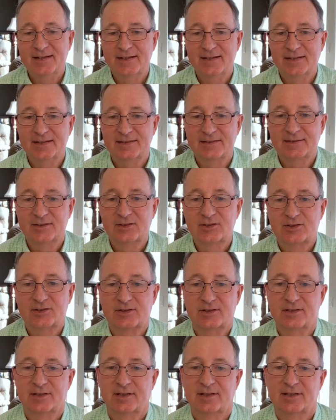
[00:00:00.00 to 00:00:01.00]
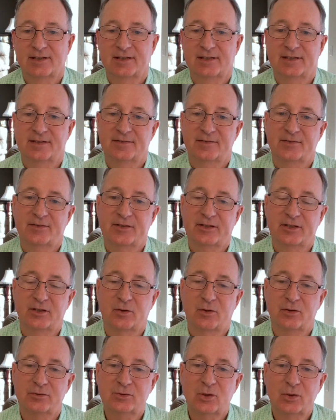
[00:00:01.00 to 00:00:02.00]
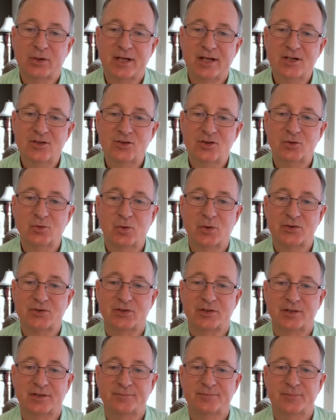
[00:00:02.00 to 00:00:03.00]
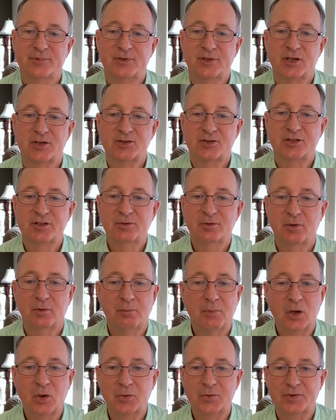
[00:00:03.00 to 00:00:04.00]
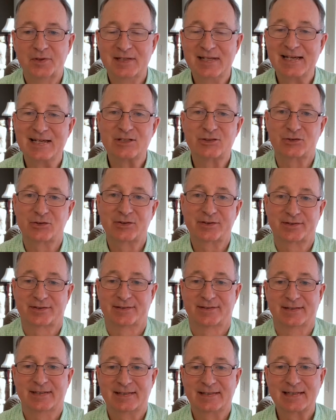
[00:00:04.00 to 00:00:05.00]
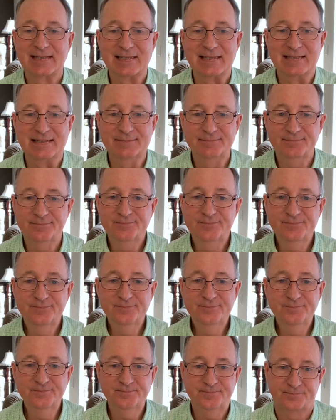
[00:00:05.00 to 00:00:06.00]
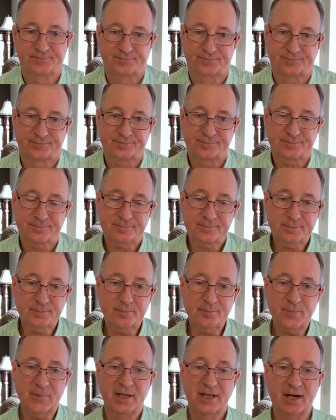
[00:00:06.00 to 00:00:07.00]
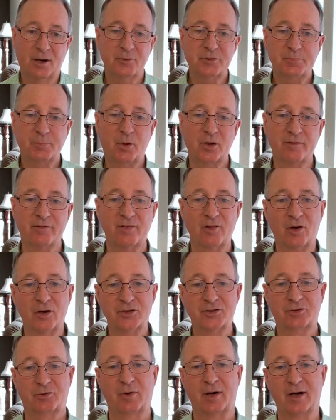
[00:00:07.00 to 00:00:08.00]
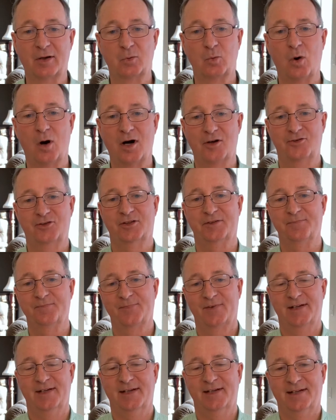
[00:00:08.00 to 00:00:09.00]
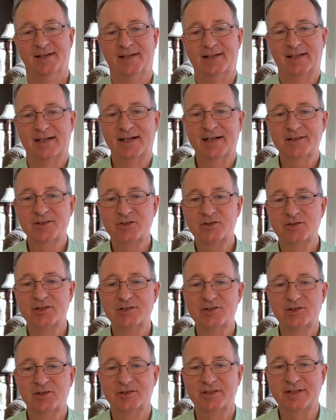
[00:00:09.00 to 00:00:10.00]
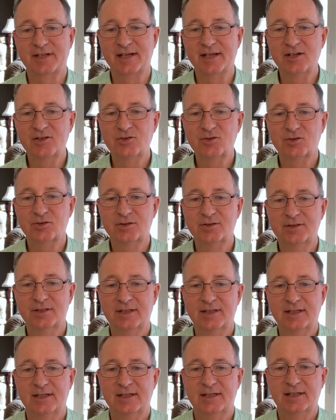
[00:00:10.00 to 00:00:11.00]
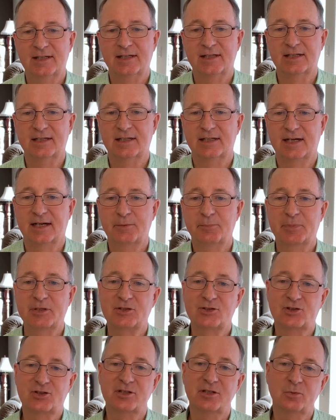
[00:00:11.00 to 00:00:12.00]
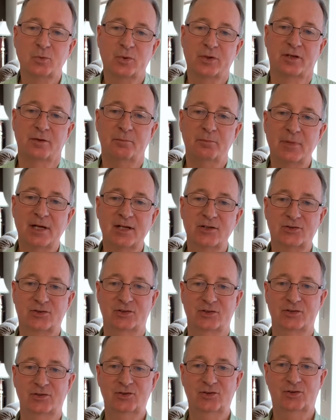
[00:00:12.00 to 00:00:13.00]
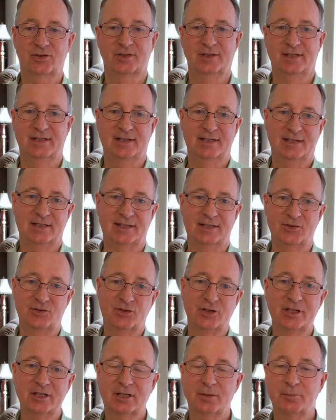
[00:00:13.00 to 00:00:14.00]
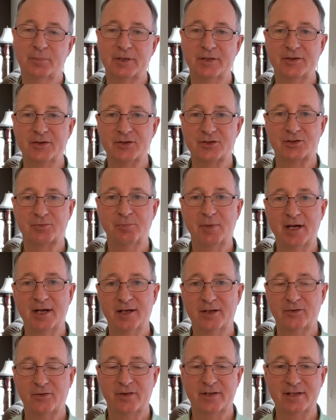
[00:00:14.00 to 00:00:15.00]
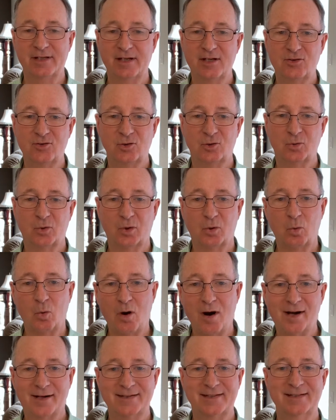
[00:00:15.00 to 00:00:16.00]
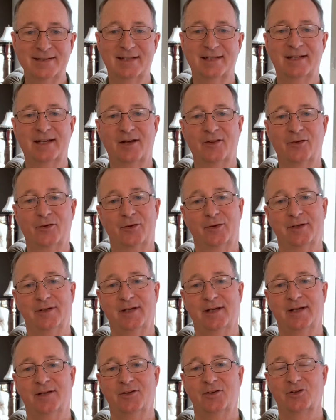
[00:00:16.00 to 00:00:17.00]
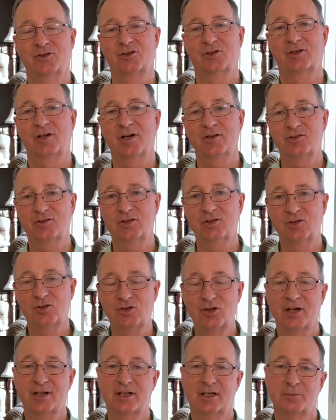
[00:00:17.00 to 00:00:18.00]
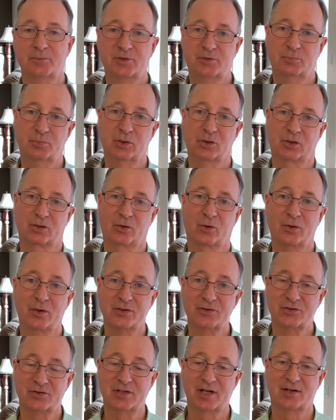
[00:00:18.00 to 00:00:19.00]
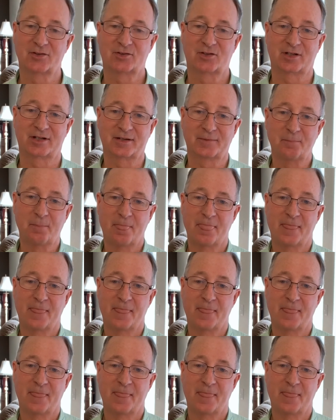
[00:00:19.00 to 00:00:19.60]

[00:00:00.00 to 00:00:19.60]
It's, you know, the location was a dusty, remote desert at night. And I was part of a large crowd watching. And I had the sense that the angel had been sent with a message. And Jacob and this man or the angel were walking together and discussing Jacob's book or his destiny.